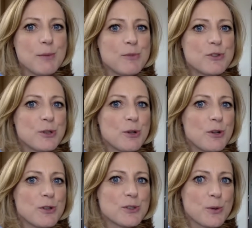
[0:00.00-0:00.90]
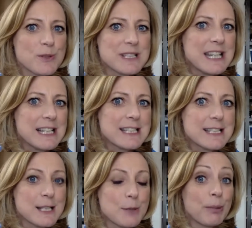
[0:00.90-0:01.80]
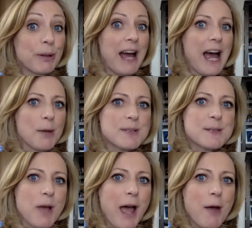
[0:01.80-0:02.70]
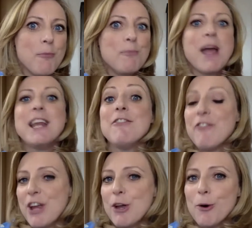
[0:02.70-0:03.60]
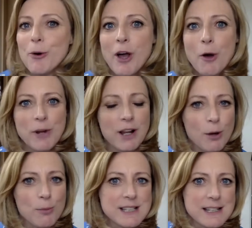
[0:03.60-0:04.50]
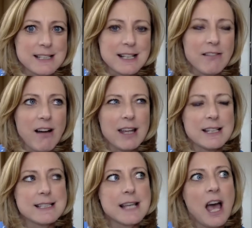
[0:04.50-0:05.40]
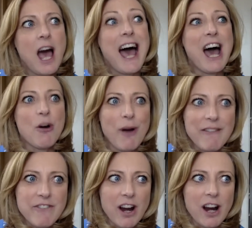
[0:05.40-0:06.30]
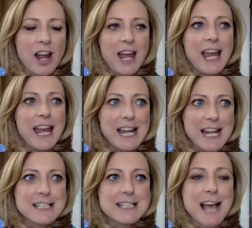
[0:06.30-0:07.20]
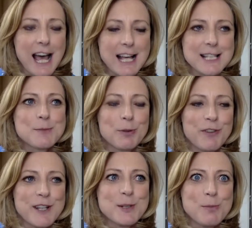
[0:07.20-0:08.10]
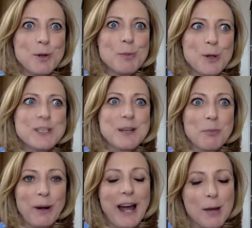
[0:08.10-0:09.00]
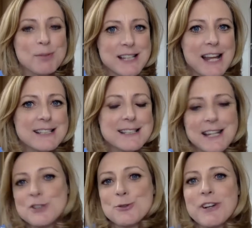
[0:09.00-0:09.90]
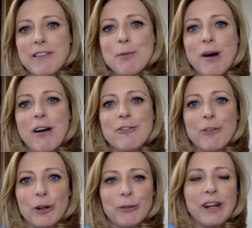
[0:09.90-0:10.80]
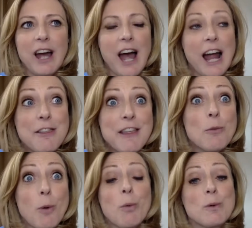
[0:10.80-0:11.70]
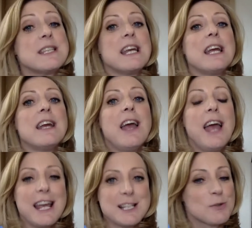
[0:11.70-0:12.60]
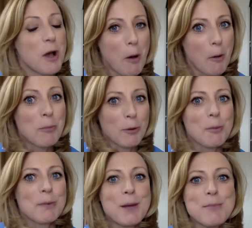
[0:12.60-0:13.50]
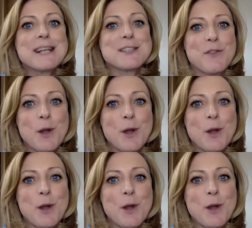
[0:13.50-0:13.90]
to Seoul's needs than perhaps many feel when it comes to this alliance. However, it is, as Professor Moon puts it, perhaps an existential dilemma for Korea. I think what we'll say is probably a mix of the